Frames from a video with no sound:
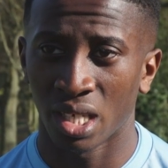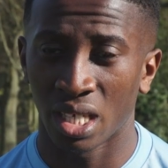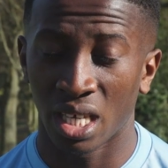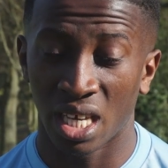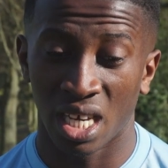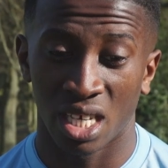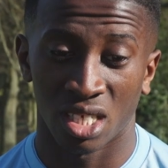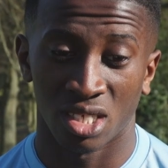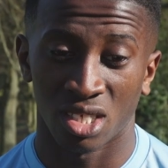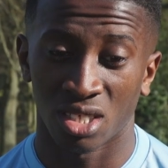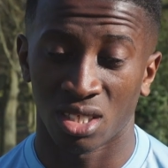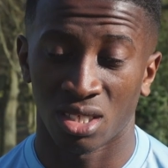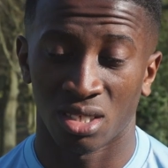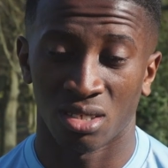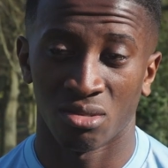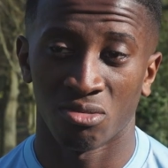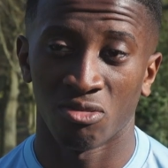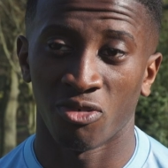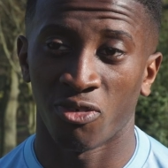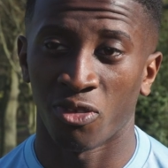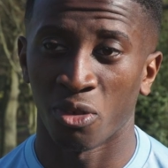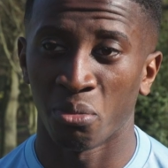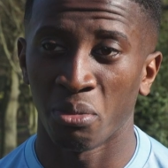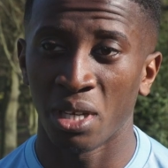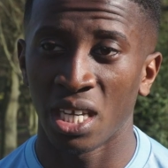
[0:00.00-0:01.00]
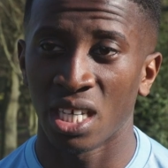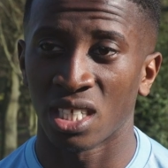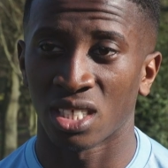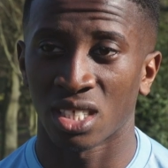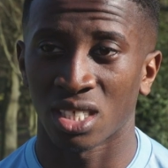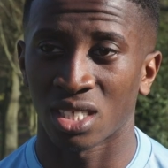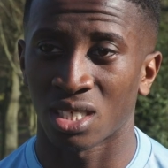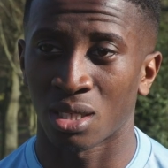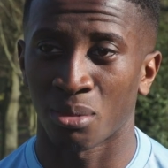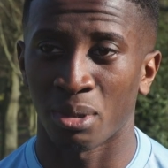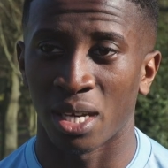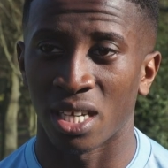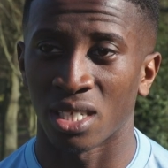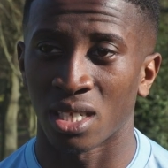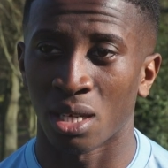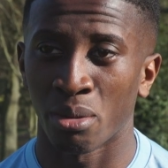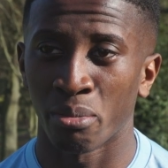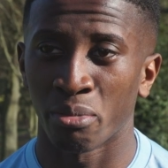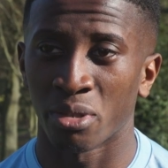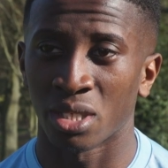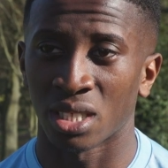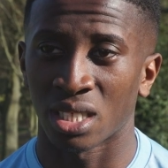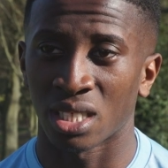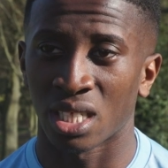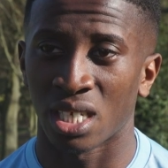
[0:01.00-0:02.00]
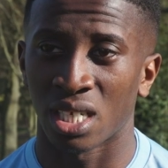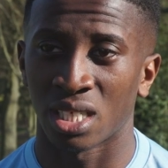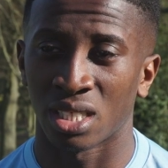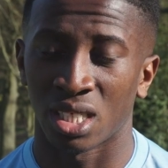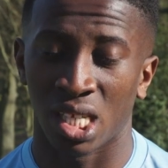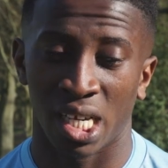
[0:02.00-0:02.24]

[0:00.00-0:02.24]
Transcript: yeah, just for me, it's just about numbers now,